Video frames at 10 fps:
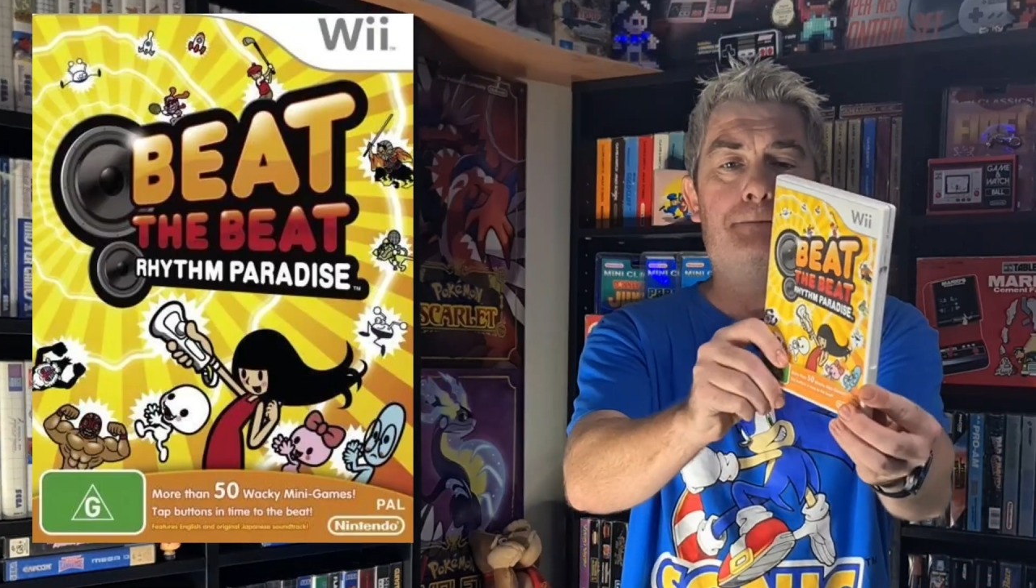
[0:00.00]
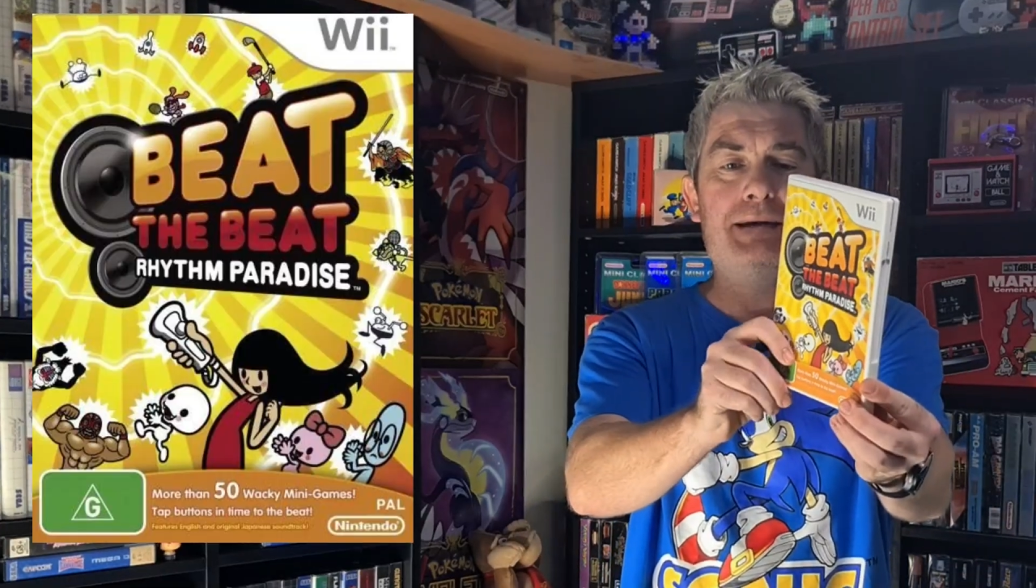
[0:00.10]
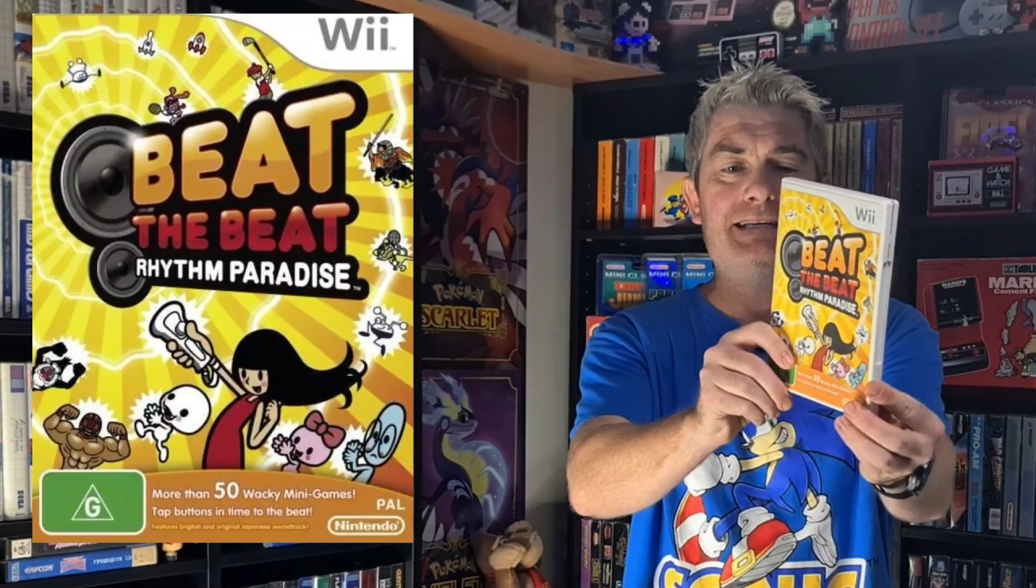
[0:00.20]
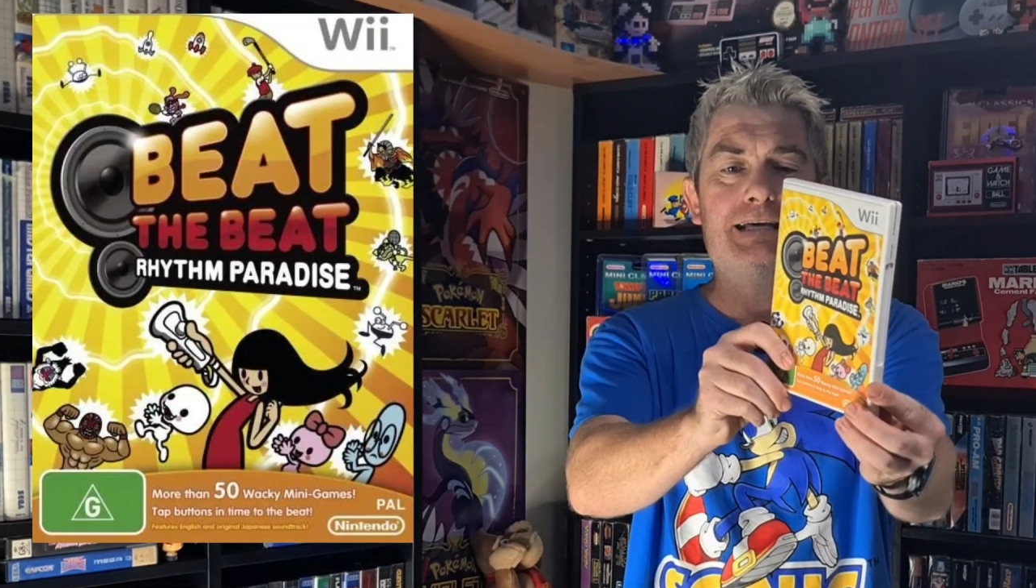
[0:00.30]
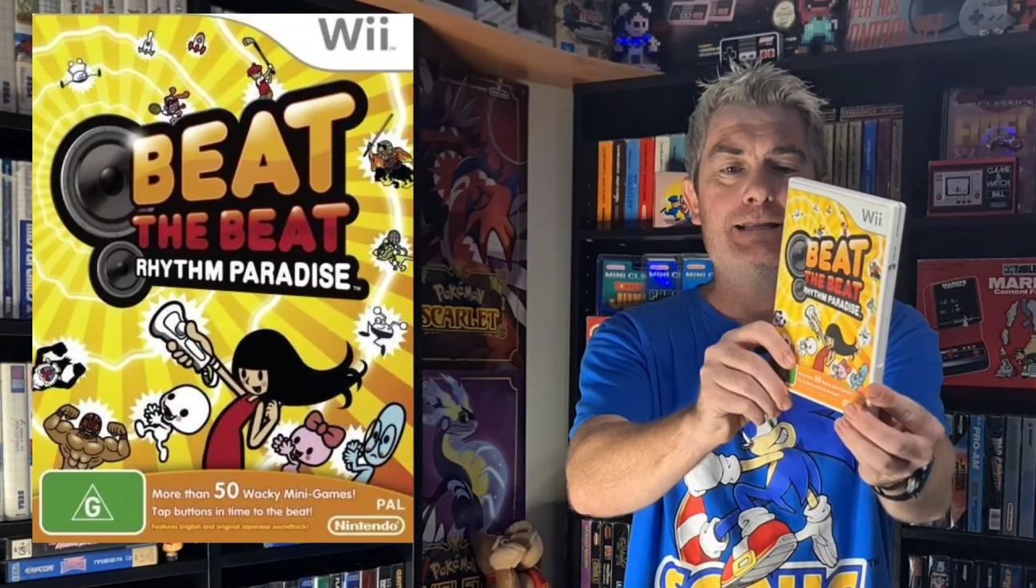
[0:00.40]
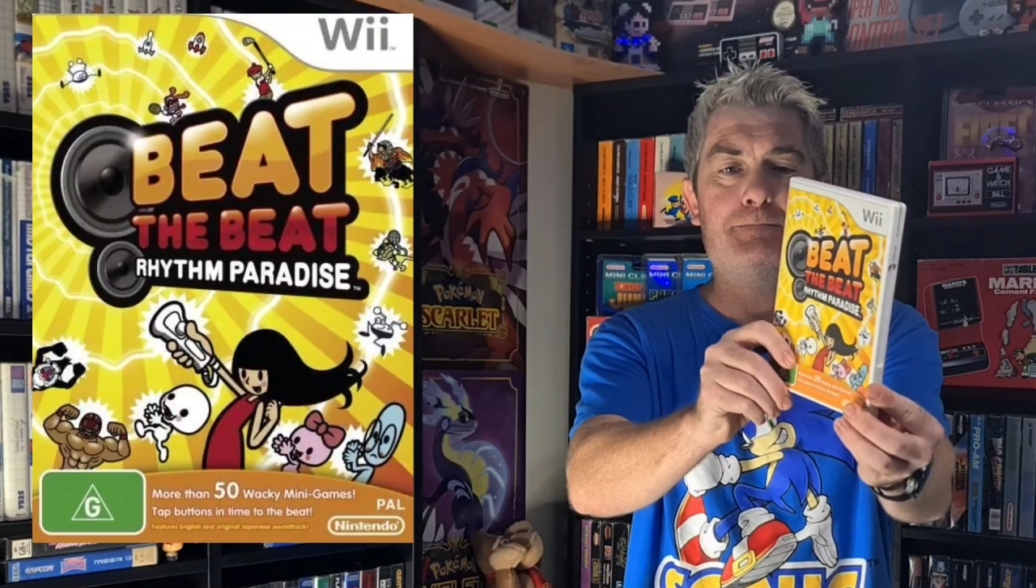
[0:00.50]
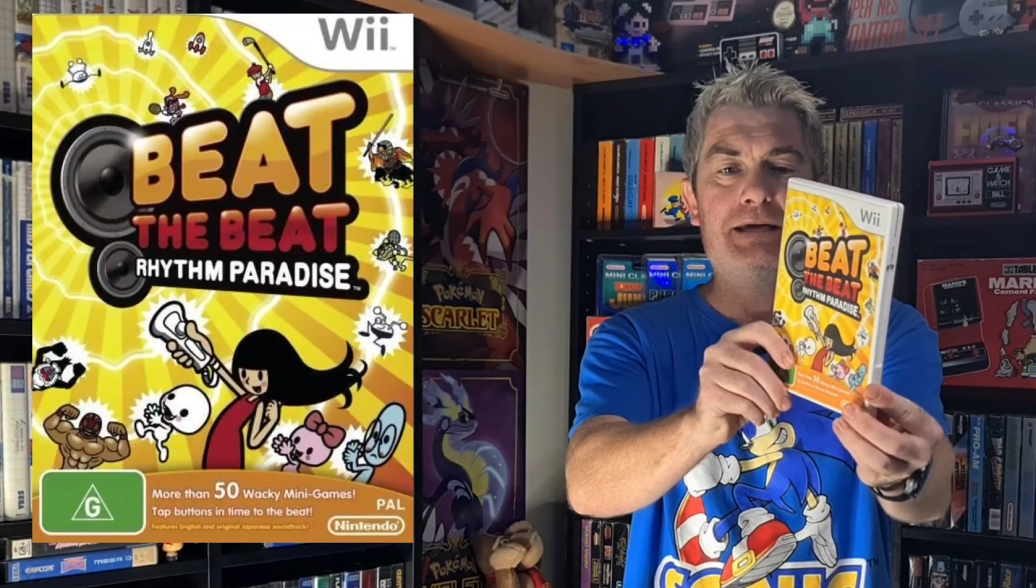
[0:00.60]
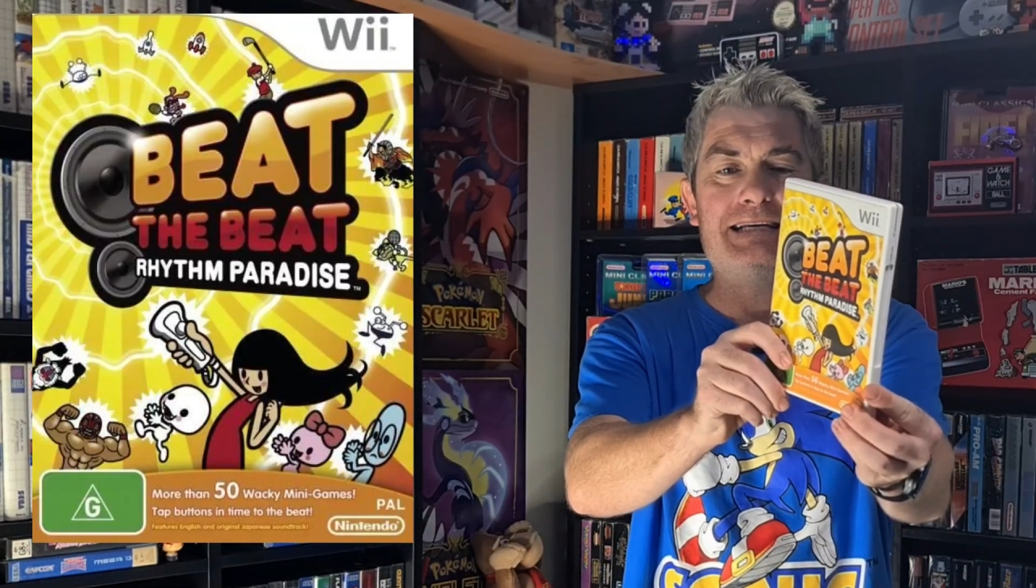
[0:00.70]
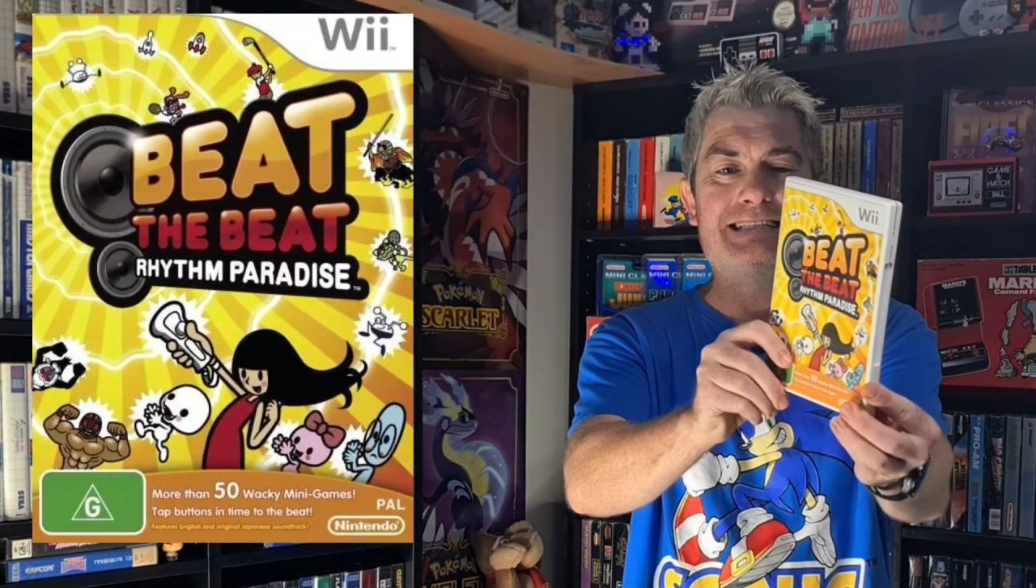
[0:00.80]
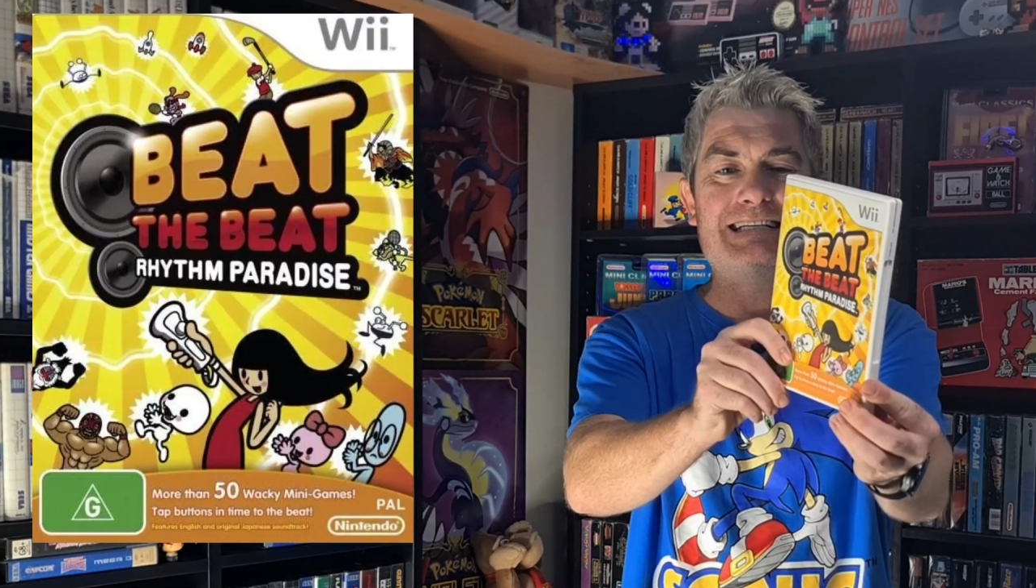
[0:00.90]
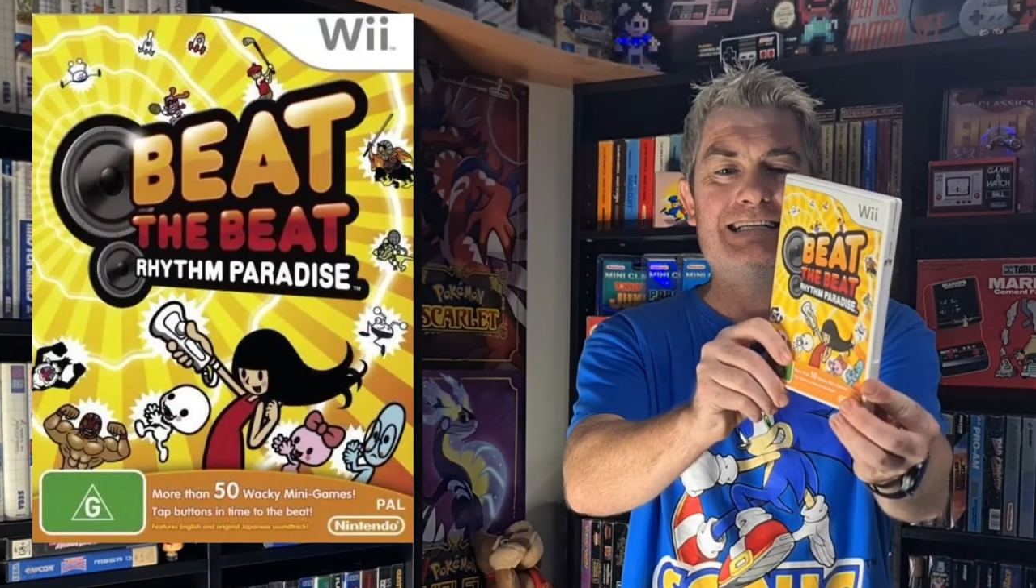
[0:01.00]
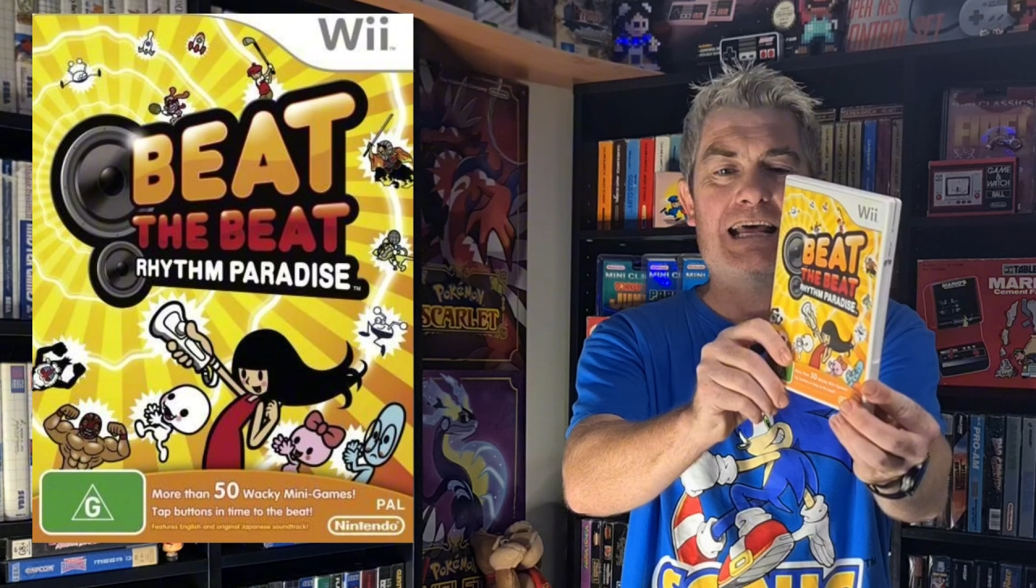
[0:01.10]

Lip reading: Beat the Beat.